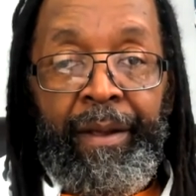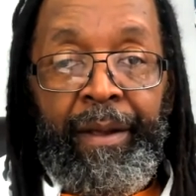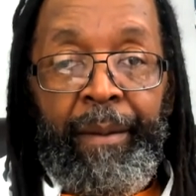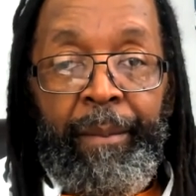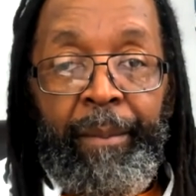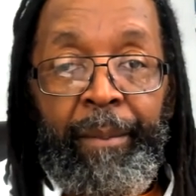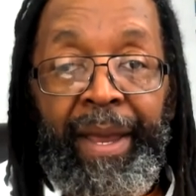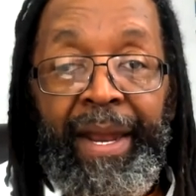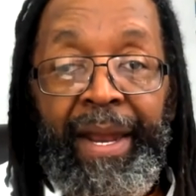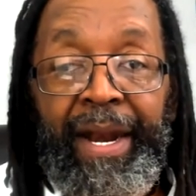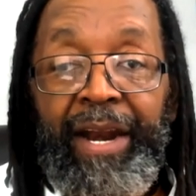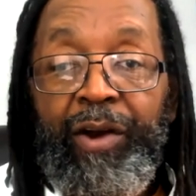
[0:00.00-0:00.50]

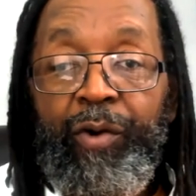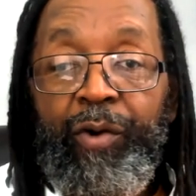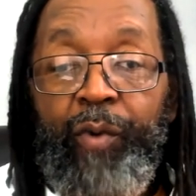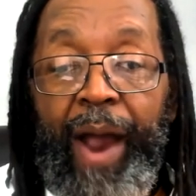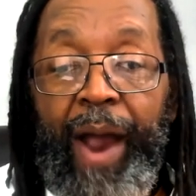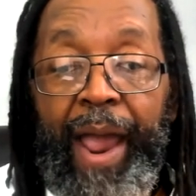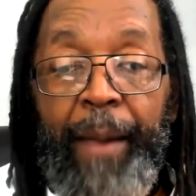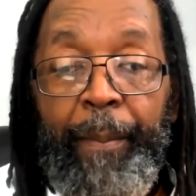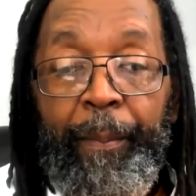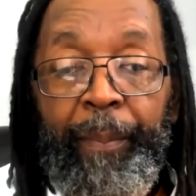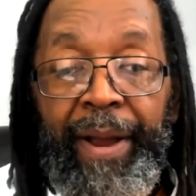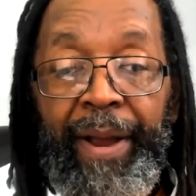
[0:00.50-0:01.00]
Being in the
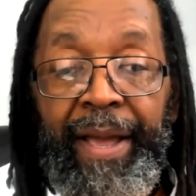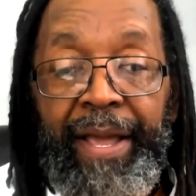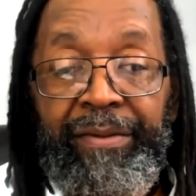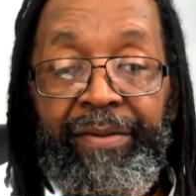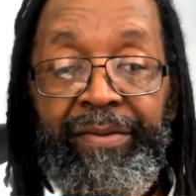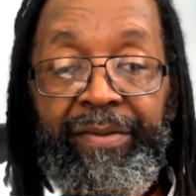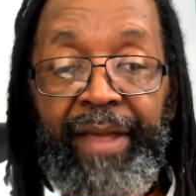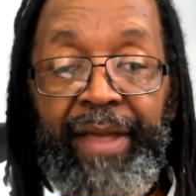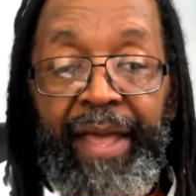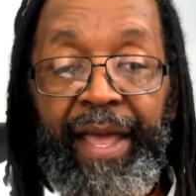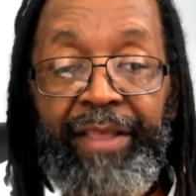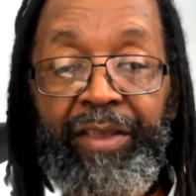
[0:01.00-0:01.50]
right
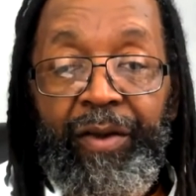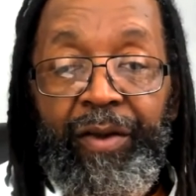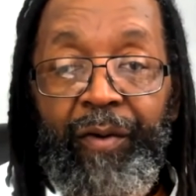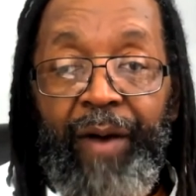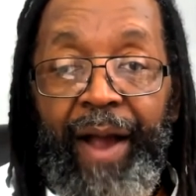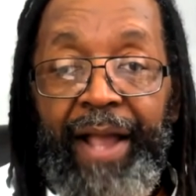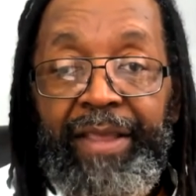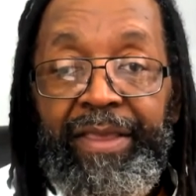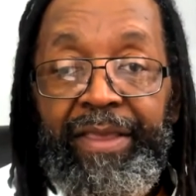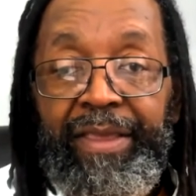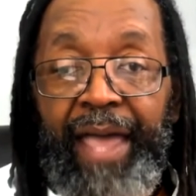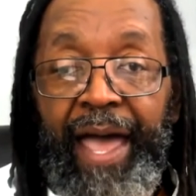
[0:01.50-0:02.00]
place at the
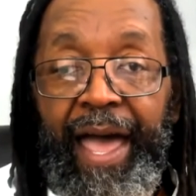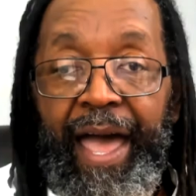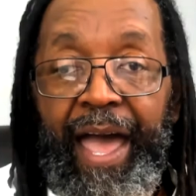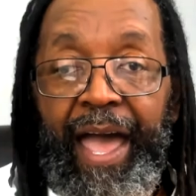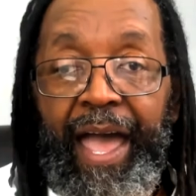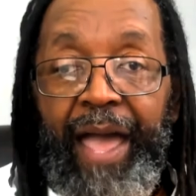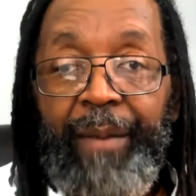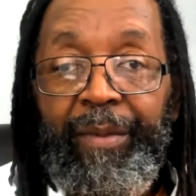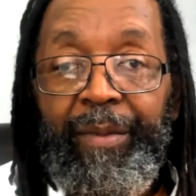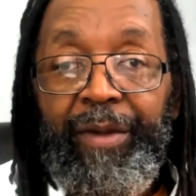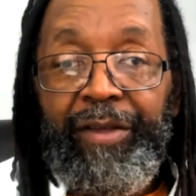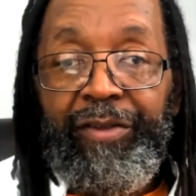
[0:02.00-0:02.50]
right
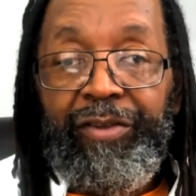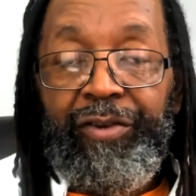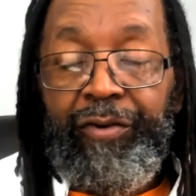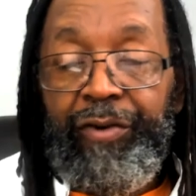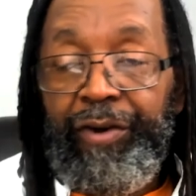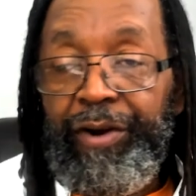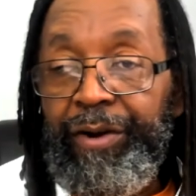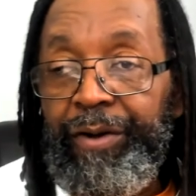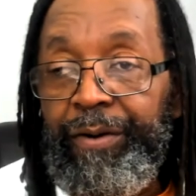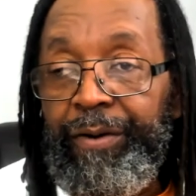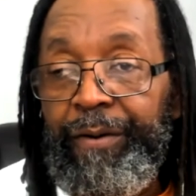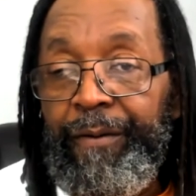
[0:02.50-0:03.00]
time is
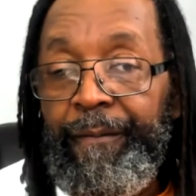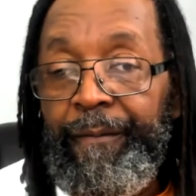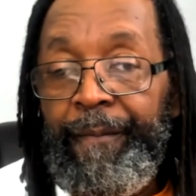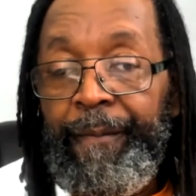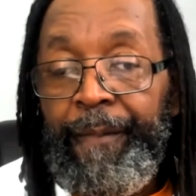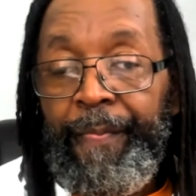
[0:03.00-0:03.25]
critical.